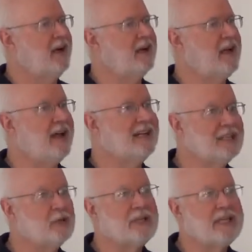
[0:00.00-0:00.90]
Uh,
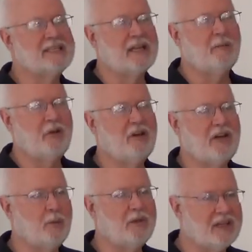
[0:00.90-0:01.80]
God literally is a
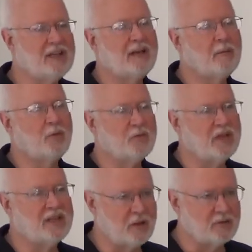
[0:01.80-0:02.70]
community within own,
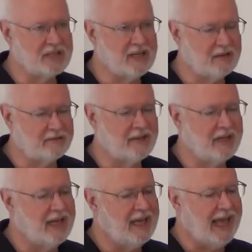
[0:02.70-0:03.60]
his own
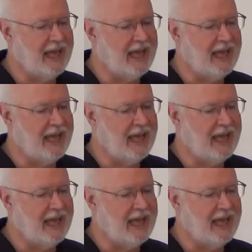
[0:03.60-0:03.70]
self.